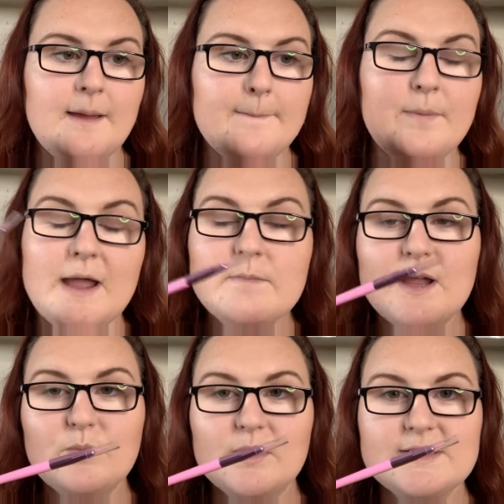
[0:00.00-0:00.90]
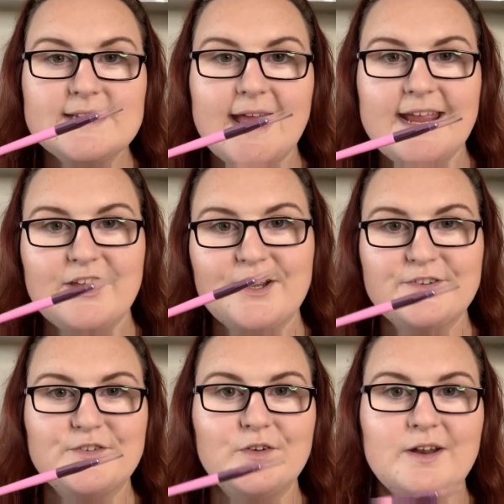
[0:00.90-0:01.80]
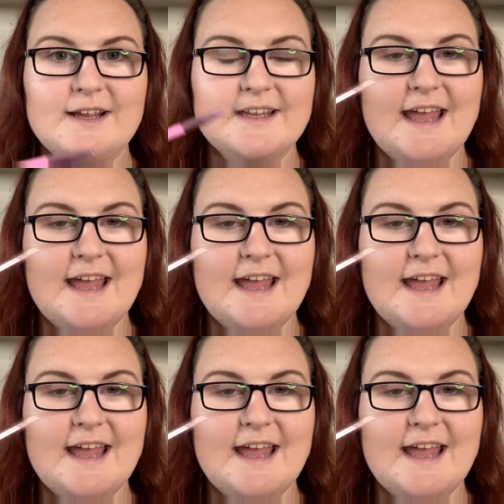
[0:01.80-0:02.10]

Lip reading: But I might one day go for like